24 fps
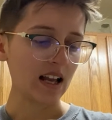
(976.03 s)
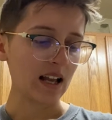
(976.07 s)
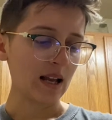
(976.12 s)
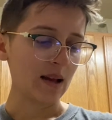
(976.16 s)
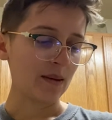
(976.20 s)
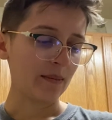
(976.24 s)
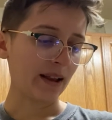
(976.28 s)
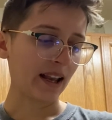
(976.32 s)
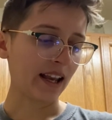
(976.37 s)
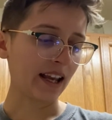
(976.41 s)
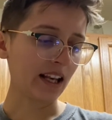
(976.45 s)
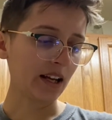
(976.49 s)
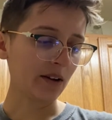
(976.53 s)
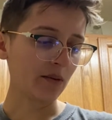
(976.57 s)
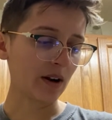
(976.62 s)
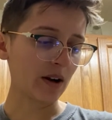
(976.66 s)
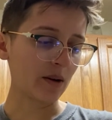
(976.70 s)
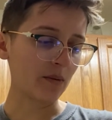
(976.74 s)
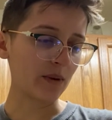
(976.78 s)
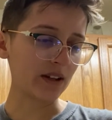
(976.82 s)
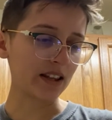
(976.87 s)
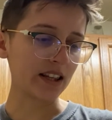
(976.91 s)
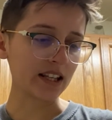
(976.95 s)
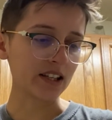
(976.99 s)
But anyway,
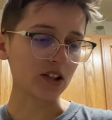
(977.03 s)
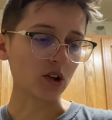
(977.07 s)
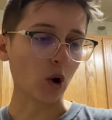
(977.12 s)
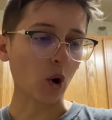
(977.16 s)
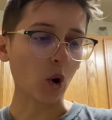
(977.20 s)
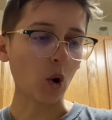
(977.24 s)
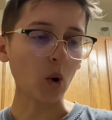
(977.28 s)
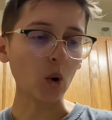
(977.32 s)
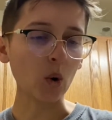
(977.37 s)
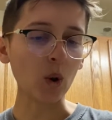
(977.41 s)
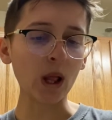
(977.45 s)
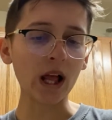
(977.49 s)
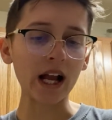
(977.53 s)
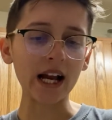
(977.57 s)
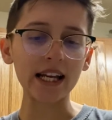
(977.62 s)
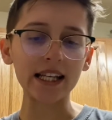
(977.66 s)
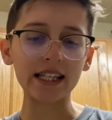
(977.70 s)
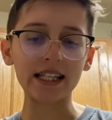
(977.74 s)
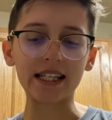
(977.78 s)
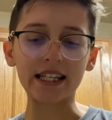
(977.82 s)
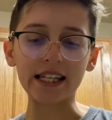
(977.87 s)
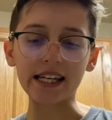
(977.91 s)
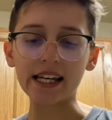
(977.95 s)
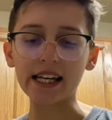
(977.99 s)
with this whole
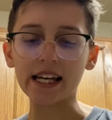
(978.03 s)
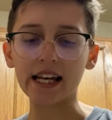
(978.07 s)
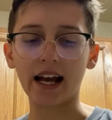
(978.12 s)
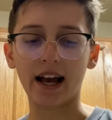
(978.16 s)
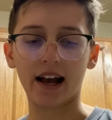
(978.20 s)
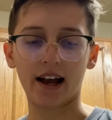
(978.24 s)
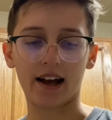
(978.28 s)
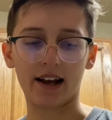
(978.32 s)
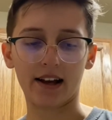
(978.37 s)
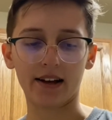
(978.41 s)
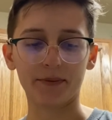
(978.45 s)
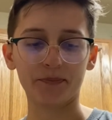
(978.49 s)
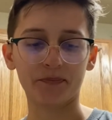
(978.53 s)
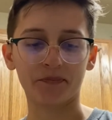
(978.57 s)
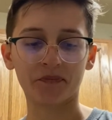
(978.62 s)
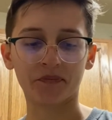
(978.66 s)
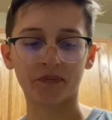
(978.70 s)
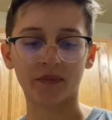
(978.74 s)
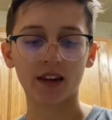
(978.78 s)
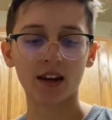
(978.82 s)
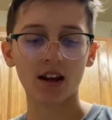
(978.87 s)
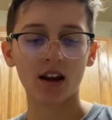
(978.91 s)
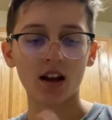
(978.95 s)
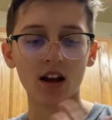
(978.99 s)
idea
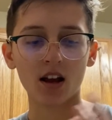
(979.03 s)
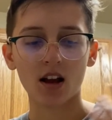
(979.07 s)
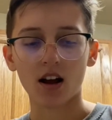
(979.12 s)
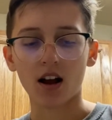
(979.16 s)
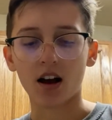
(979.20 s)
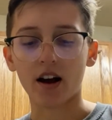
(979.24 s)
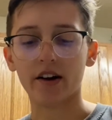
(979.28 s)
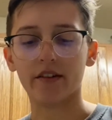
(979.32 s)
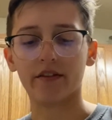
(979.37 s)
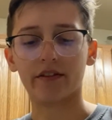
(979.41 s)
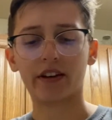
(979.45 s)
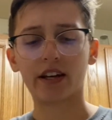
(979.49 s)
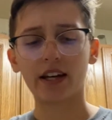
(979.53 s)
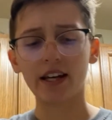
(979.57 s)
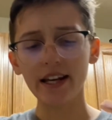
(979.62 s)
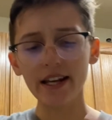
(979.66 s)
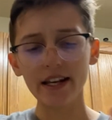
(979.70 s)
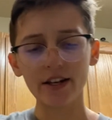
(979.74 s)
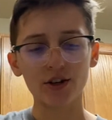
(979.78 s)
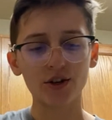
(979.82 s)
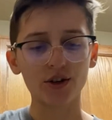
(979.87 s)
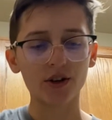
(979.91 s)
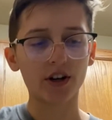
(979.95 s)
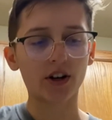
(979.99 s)
of
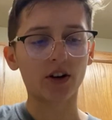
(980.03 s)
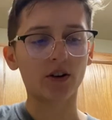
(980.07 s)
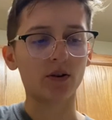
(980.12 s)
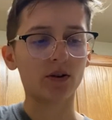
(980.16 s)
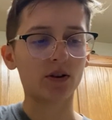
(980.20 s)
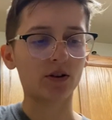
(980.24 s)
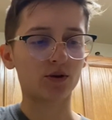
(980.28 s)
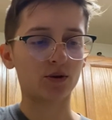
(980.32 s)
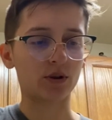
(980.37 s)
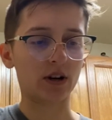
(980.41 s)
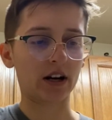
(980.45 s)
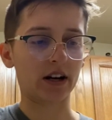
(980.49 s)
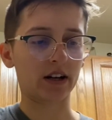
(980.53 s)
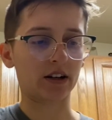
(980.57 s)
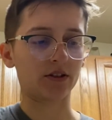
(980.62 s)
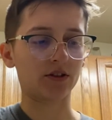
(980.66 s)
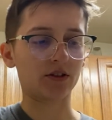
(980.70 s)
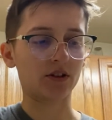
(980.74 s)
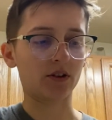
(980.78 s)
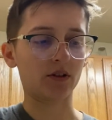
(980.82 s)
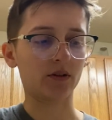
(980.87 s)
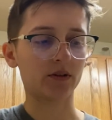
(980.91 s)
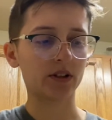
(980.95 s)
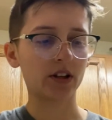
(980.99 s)
kids shouldn't go to drag
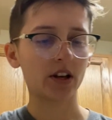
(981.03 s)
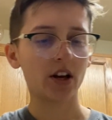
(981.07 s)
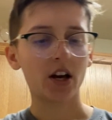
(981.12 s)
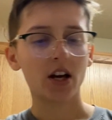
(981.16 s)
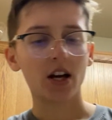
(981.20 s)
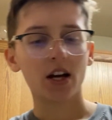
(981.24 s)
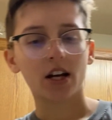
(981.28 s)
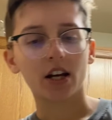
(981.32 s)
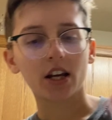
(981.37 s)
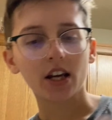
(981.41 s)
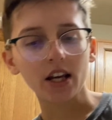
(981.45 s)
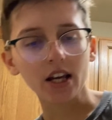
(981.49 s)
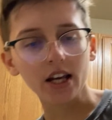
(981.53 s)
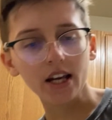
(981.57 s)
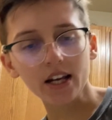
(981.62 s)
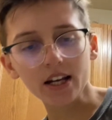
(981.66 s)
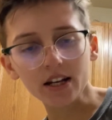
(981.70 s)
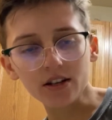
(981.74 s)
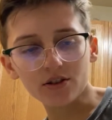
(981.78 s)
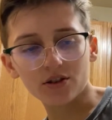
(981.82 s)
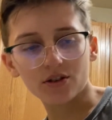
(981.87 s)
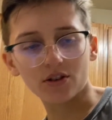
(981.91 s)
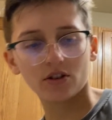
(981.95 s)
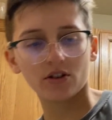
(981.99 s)
shows,
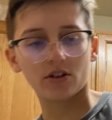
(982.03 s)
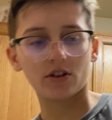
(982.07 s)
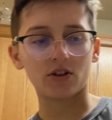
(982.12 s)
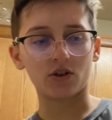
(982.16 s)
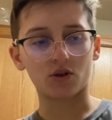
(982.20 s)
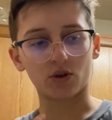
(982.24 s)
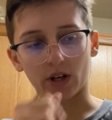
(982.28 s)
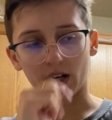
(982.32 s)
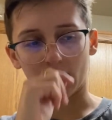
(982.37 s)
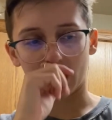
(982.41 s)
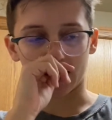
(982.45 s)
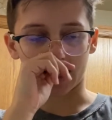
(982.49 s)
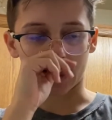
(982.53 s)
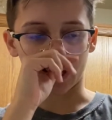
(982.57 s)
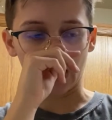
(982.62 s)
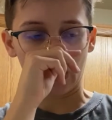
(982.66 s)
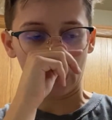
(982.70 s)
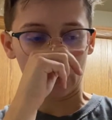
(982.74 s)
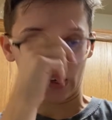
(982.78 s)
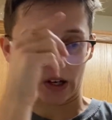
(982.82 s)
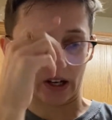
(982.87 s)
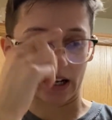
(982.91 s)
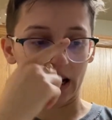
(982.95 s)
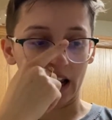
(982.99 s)
kids shouldn't
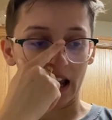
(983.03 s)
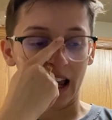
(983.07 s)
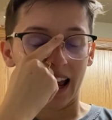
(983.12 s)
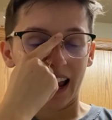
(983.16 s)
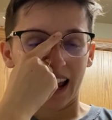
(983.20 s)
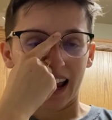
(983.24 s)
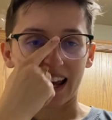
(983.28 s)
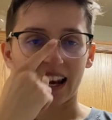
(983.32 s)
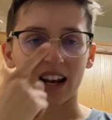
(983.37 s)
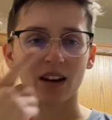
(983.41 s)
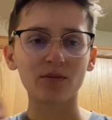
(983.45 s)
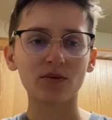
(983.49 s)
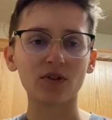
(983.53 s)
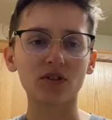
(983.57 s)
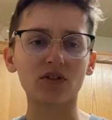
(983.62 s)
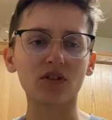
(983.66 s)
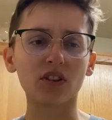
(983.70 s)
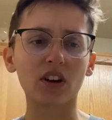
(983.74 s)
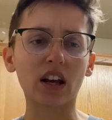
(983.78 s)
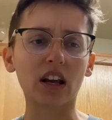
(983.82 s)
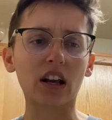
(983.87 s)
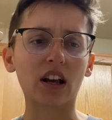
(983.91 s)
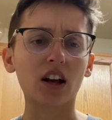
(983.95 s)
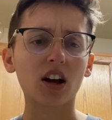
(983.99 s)
transition, and I'm just
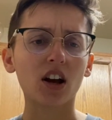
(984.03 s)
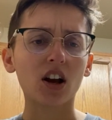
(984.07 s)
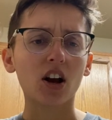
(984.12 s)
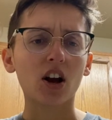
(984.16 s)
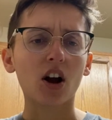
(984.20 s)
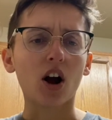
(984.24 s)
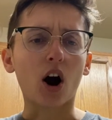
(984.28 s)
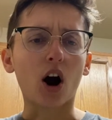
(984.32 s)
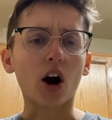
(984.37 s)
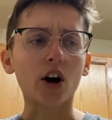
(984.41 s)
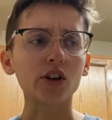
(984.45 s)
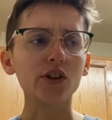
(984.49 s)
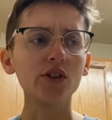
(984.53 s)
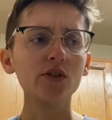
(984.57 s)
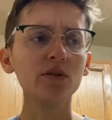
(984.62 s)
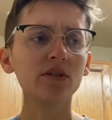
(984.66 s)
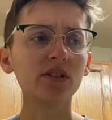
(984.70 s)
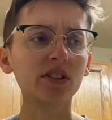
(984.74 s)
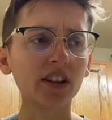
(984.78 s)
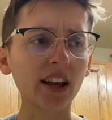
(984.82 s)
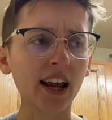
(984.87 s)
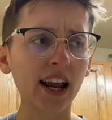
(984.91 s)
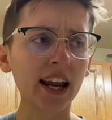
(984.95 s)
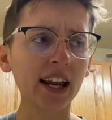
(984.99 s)
like, are you
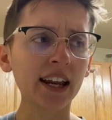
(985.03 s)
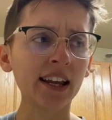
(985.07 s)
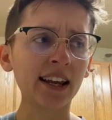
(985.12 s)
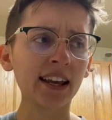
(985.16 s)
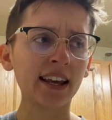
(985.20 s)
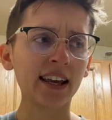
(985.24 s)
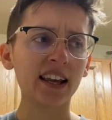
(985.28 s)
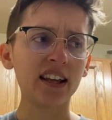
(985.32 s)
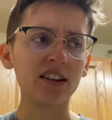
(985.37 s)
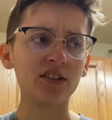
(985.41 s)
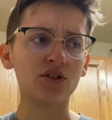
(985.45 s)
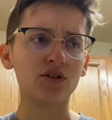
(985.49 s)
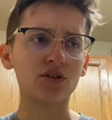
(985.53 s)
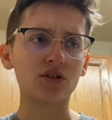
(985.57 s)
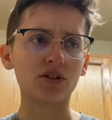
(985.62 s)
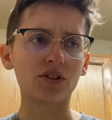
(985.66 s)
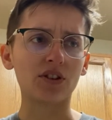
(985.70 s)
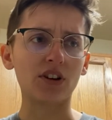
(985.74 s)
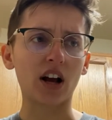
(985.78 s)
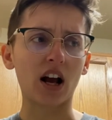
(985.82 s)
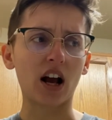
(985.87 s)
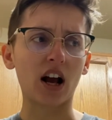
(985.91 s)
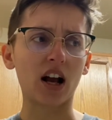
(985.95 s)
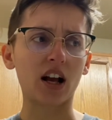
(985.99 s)
saying kids should
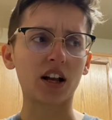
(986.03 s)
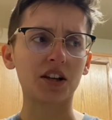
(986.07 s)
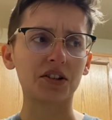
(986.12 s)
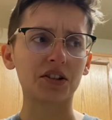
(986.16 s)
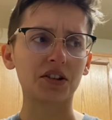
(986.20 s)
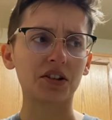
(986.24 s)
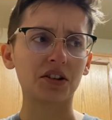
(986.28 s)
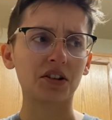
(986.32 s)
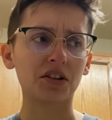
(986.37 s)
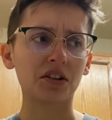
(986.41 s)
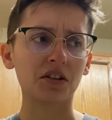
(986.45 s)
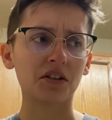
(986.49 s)
not